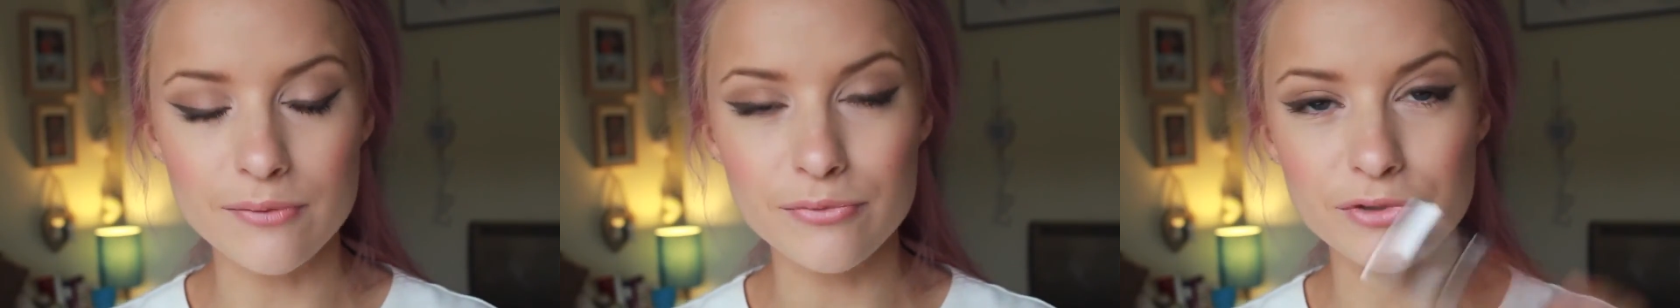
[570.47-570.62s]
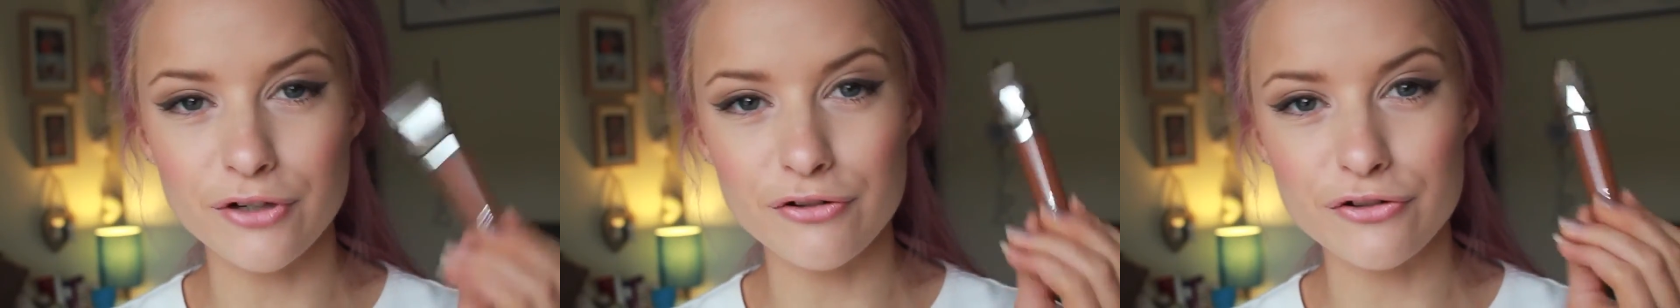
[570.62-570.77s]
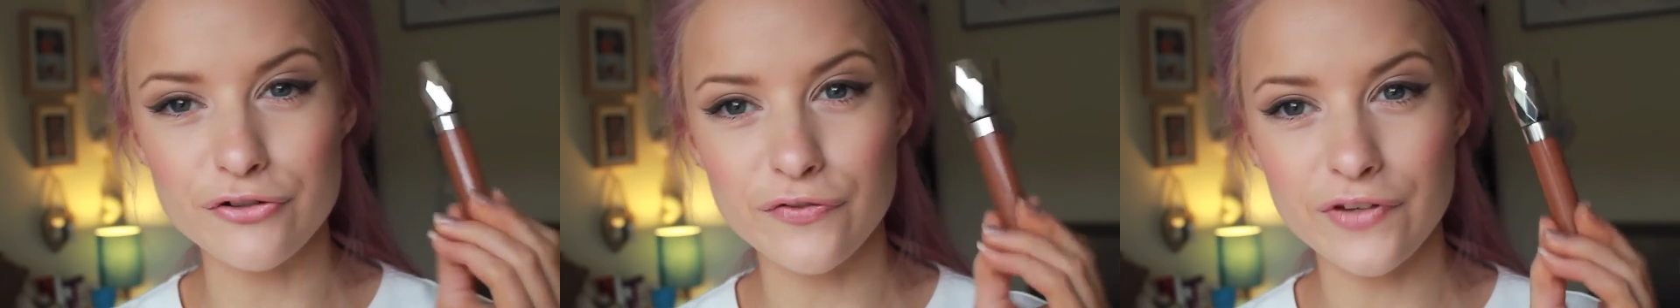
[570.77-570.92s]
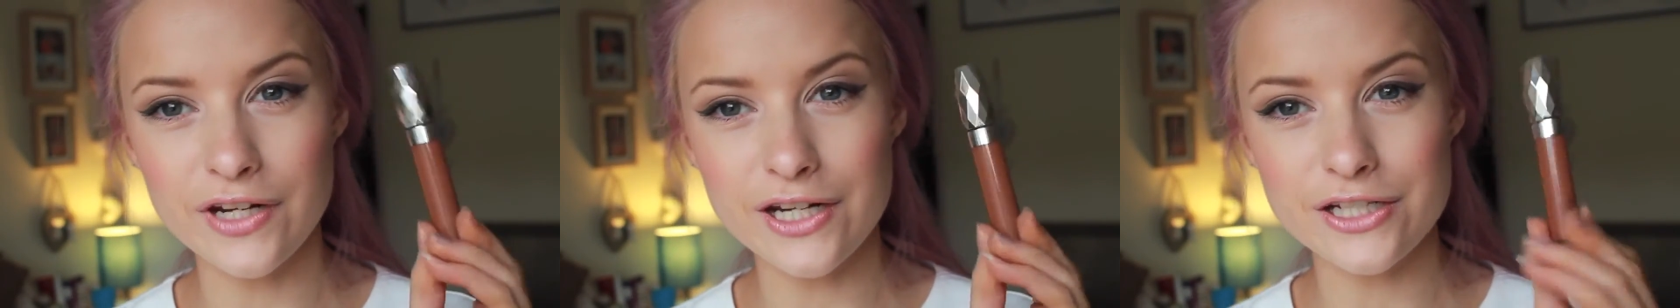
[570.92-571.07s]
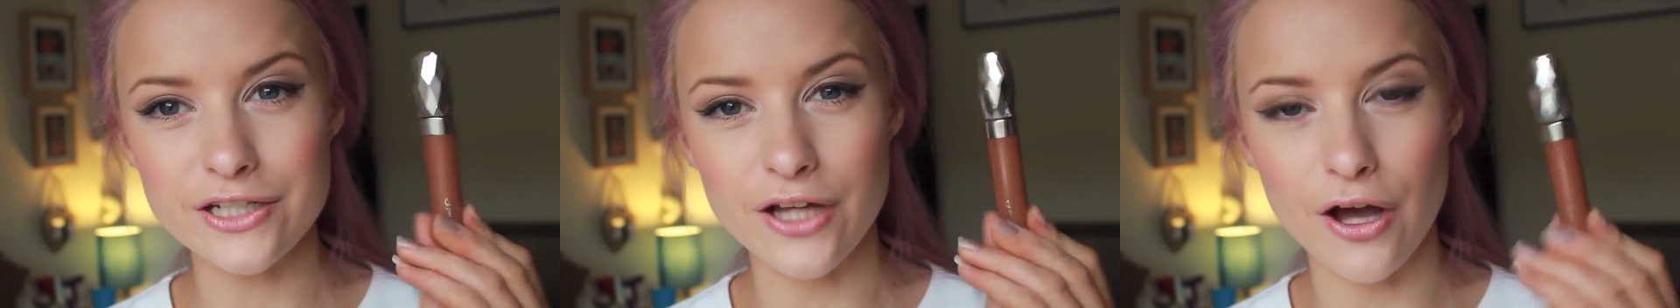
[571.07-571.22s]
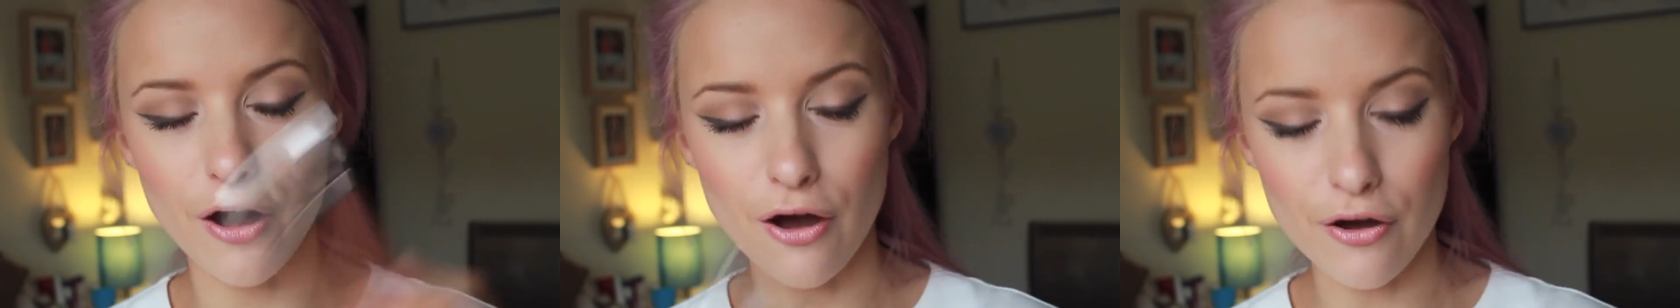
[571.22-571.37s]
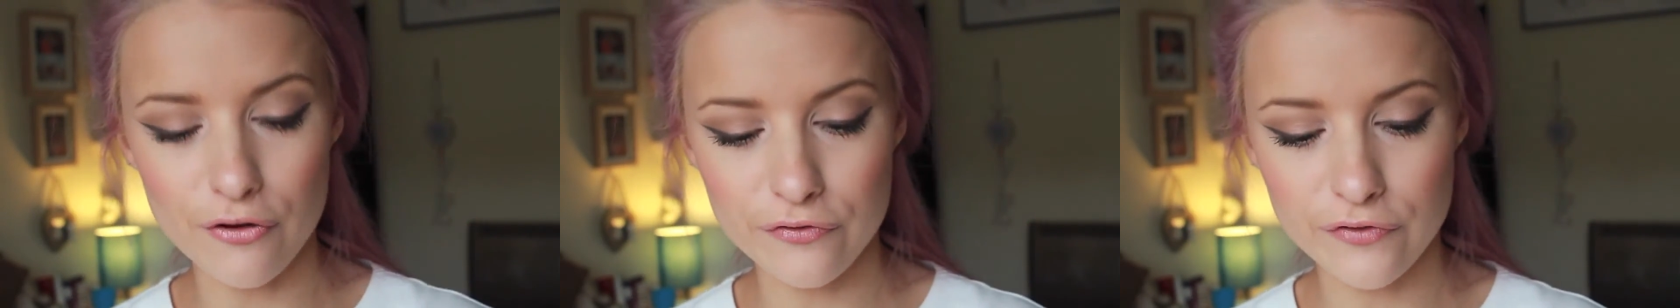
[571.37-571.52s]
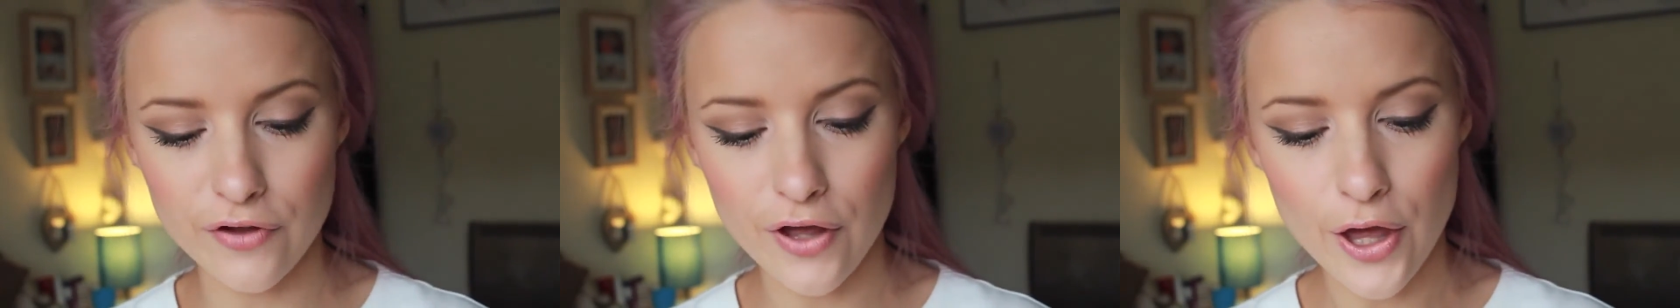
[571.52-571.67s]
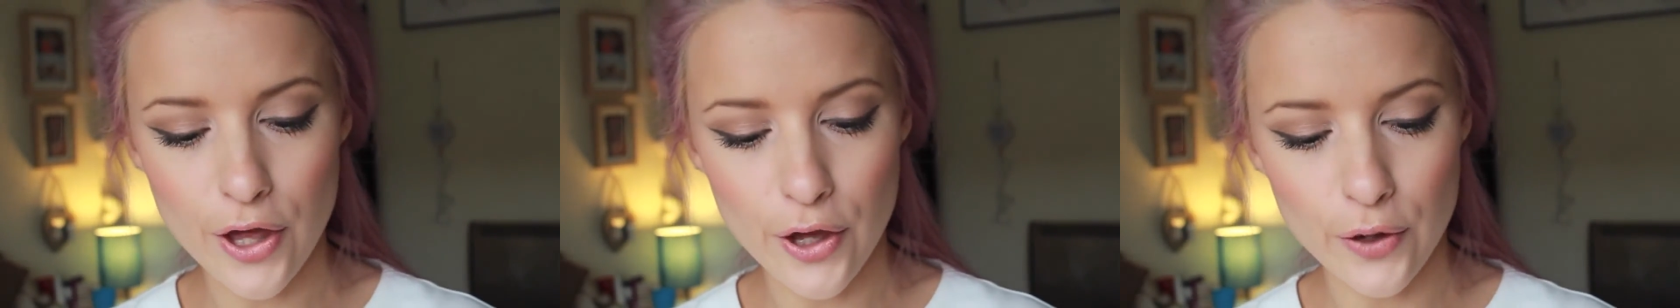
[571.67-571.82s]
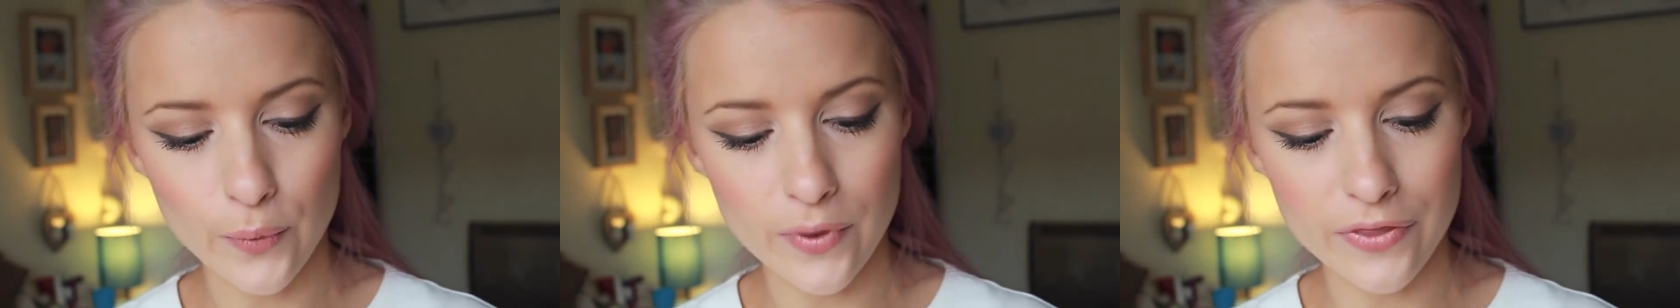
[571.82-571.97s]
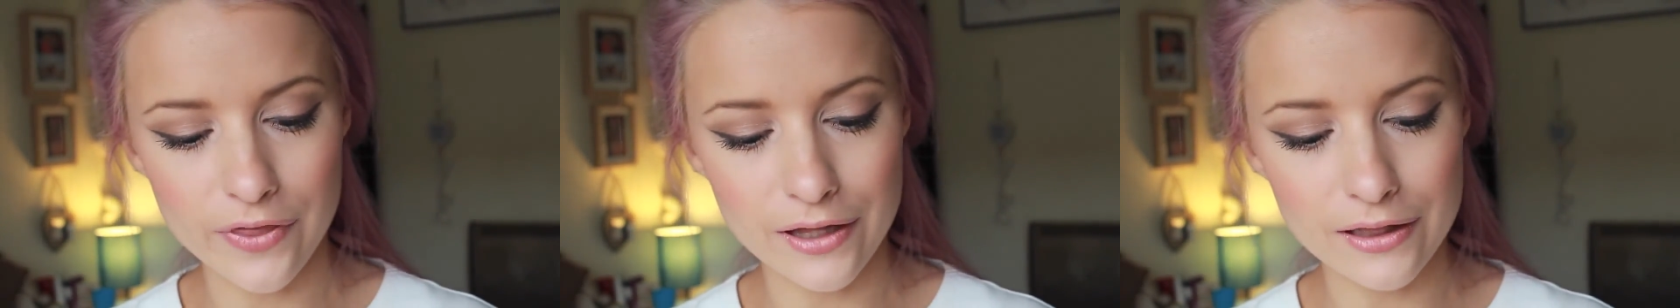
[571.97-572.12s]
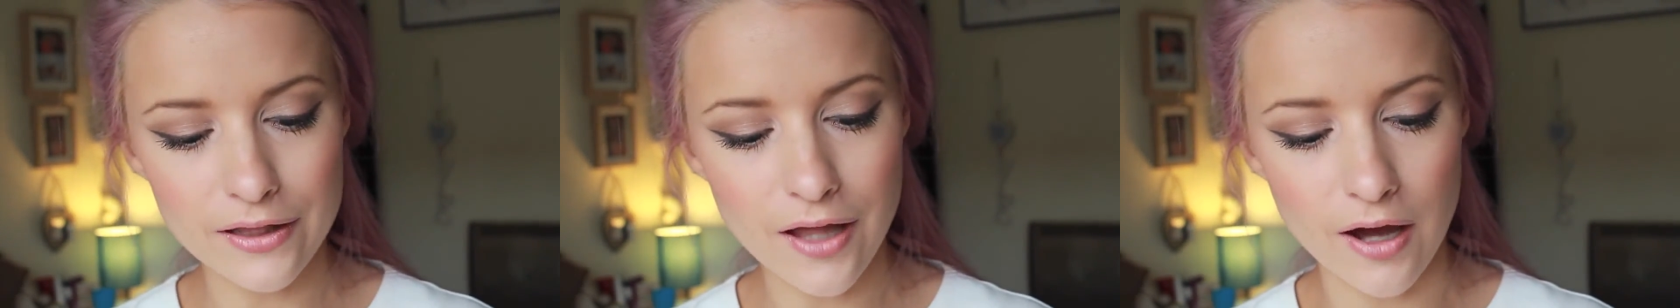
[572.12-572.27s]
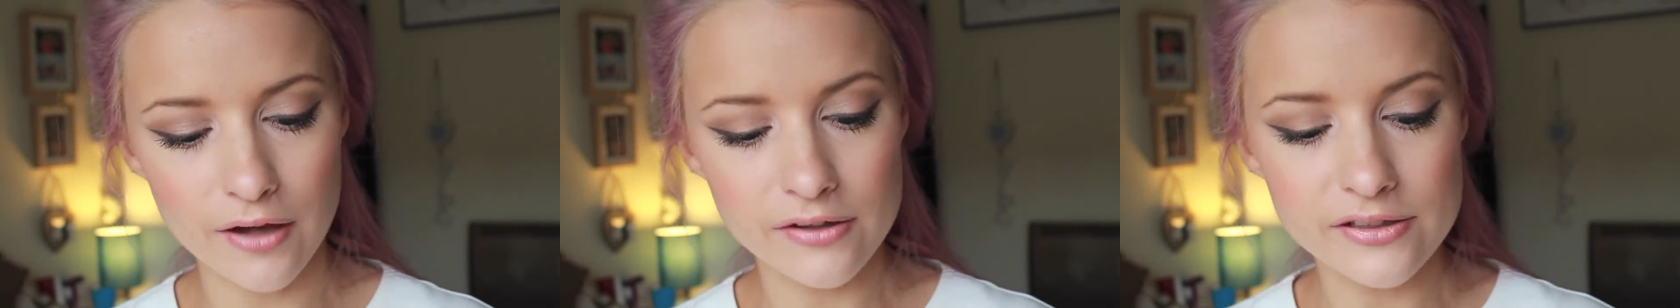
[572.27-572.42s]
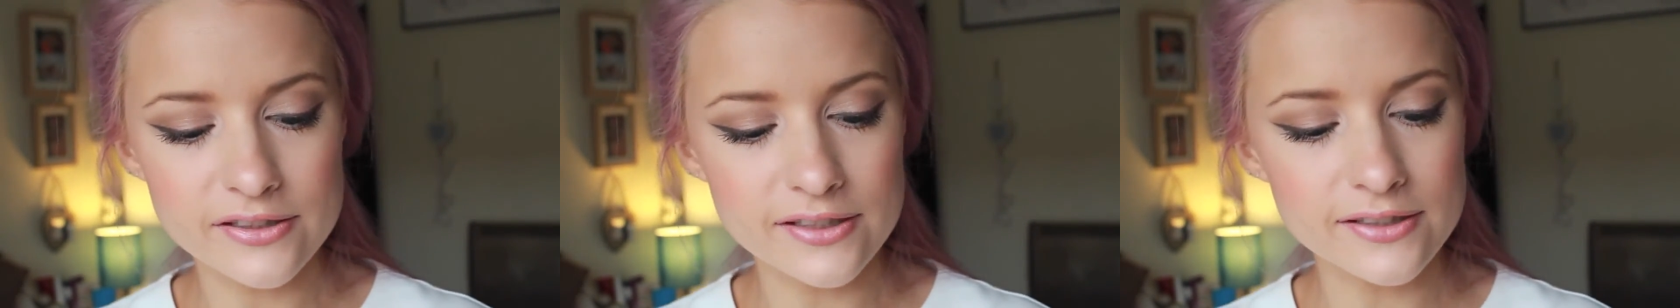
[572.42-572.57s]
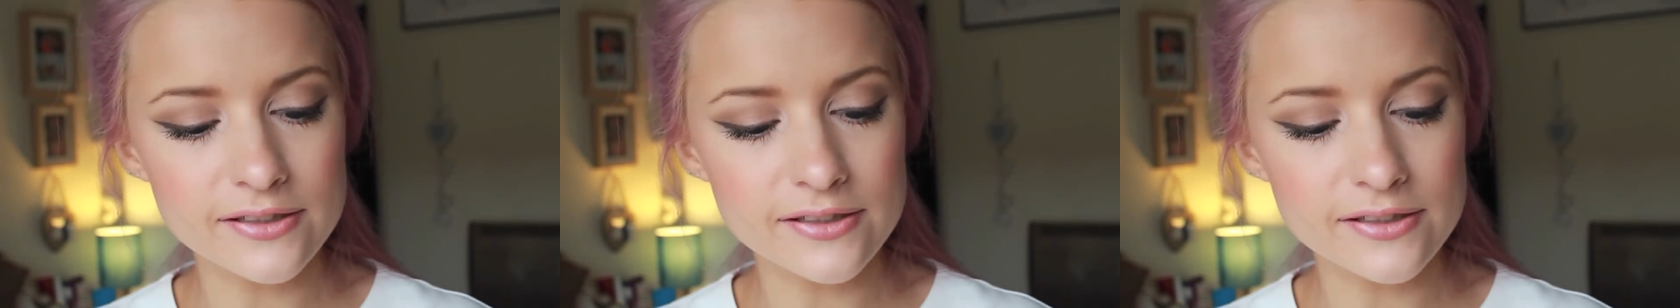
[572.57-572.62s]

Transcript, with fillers: I'm just going to finish that off with a gloss.